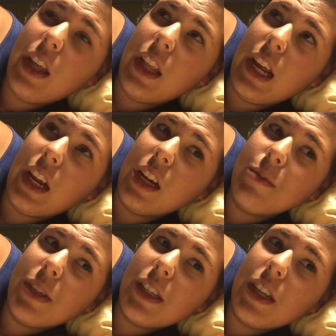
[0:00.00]
and then I had an
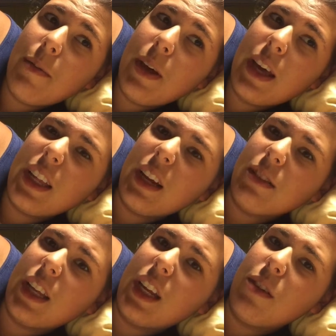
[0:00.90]
upset stomach, and then I
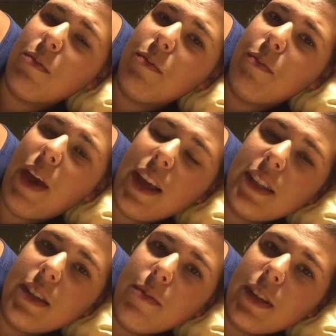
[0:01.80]
was getting
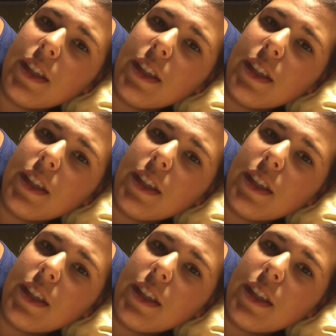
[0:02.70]
pains in my